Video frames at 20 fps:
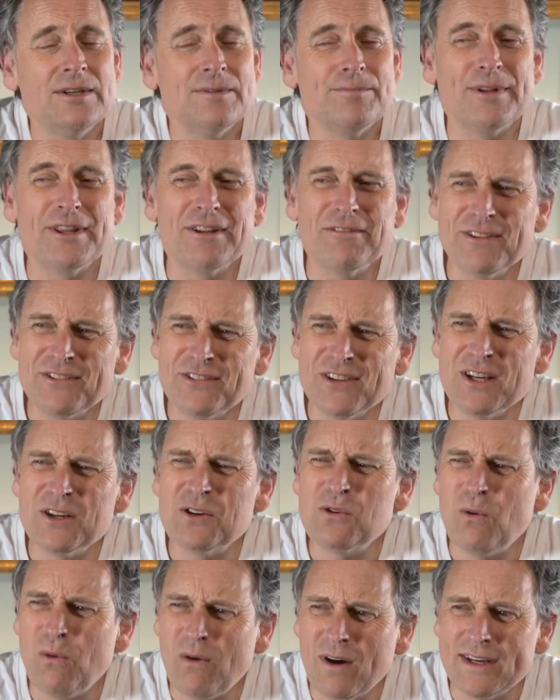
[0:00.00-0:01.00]
but there isn't
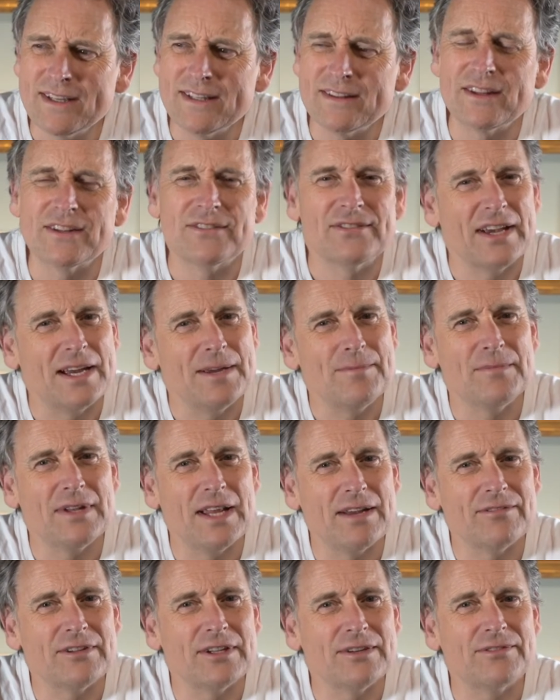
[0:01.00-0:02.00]
quite the same
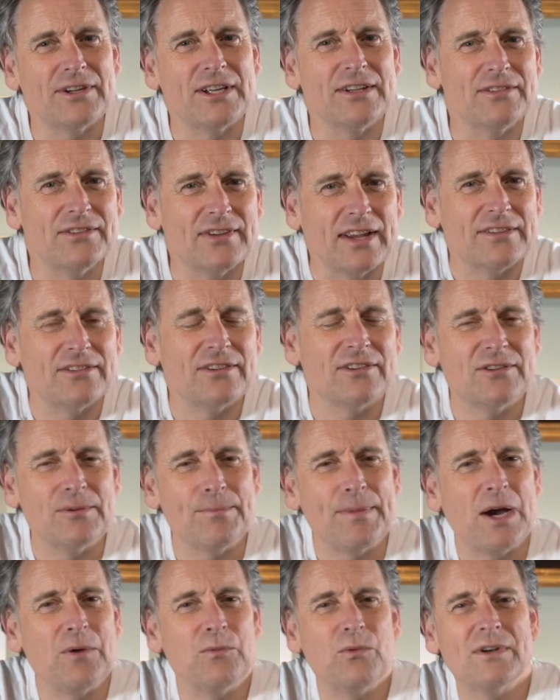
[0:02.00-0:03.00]
level of consensus
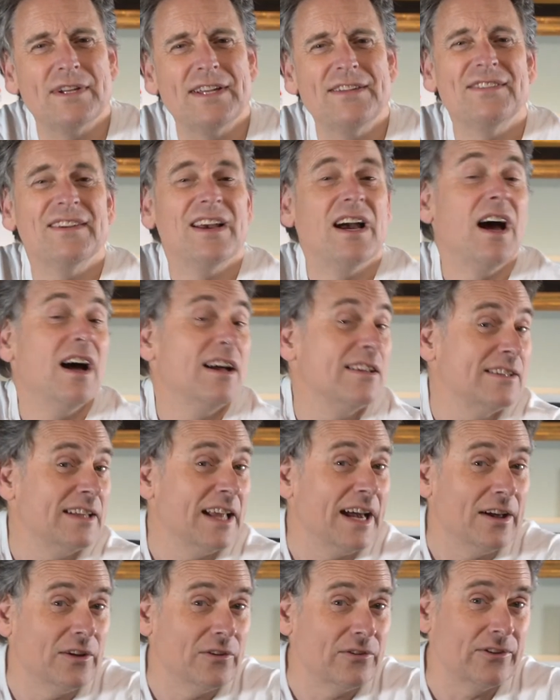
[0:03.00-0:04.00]
about what is
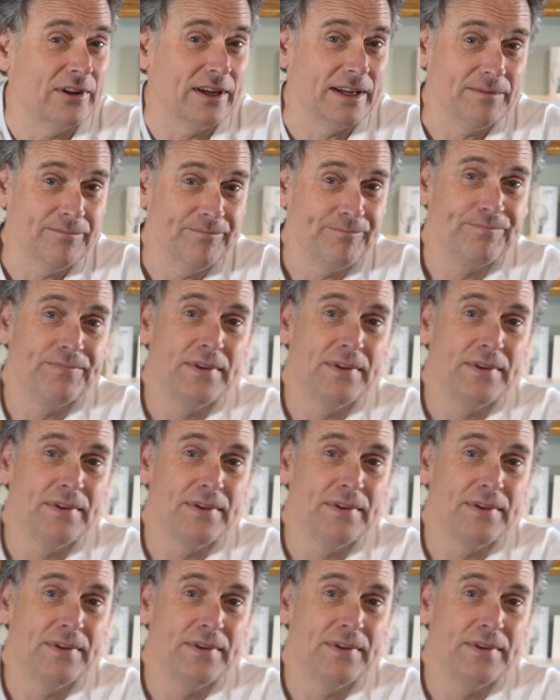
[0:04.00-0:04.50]
unhealthy.